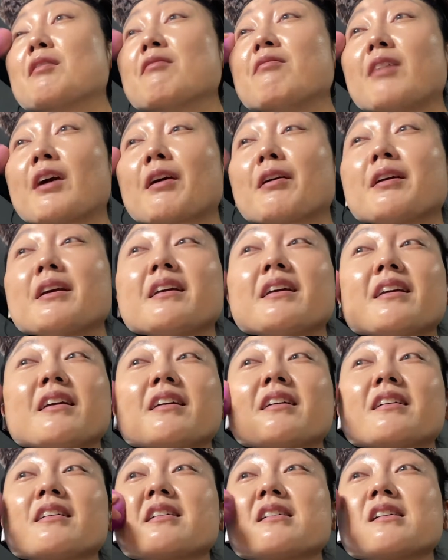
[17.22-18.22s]
very
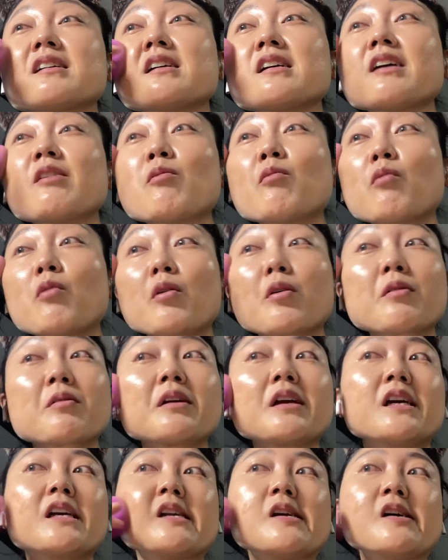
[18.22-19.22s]

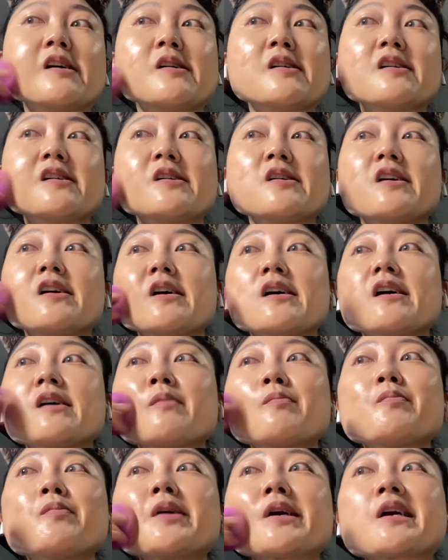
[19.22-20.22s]
worried
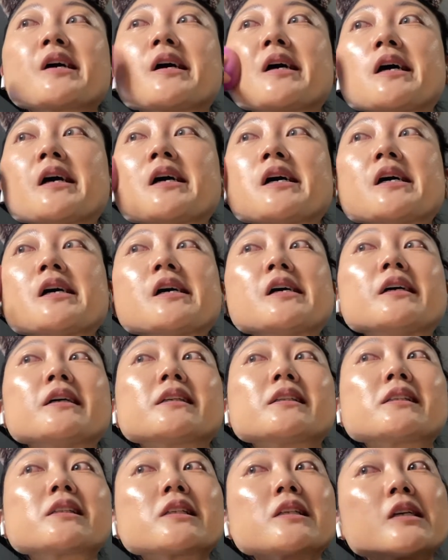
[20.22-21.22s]

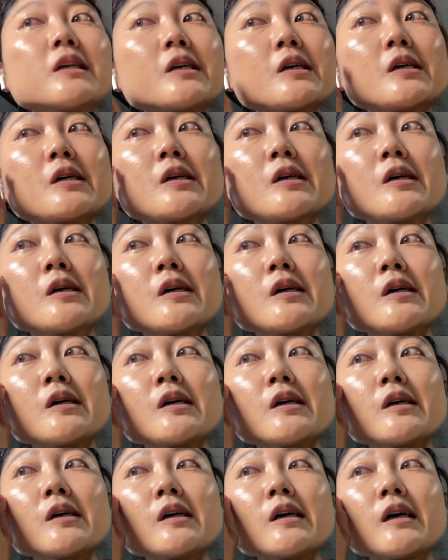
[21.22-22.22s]
because
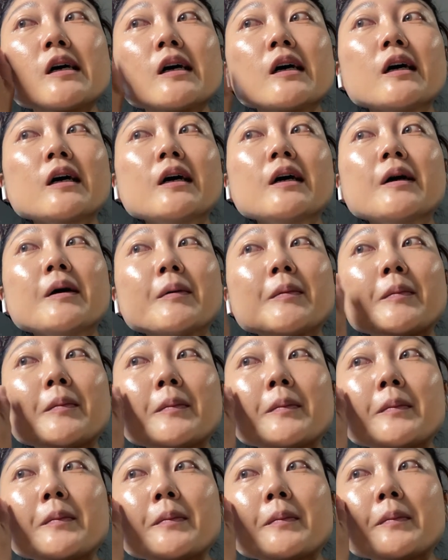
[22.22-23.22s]
um,
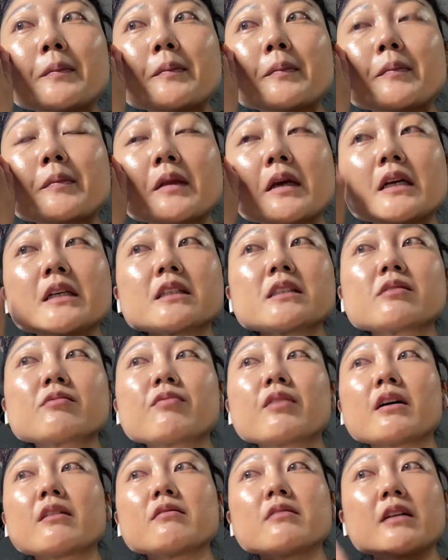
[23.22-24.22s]
I just
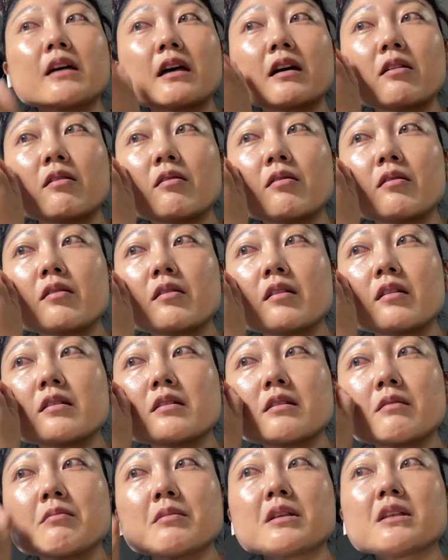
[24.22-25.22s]
found out
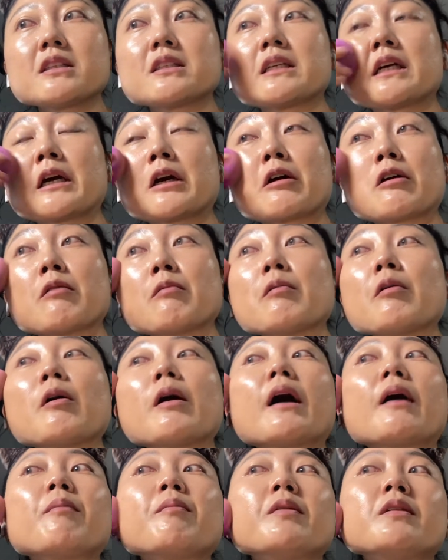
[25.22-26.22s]
something terrible
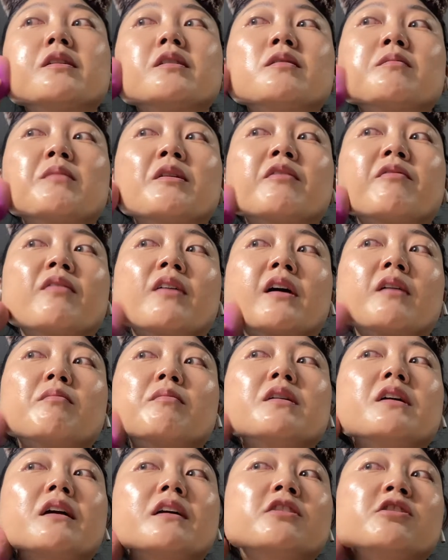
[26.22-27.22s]
happened to my
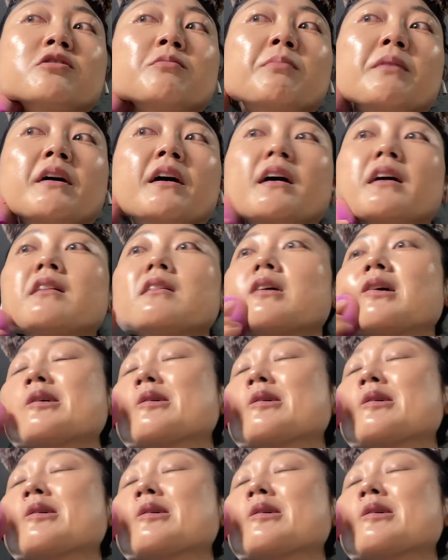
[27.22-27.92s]
family in Japan.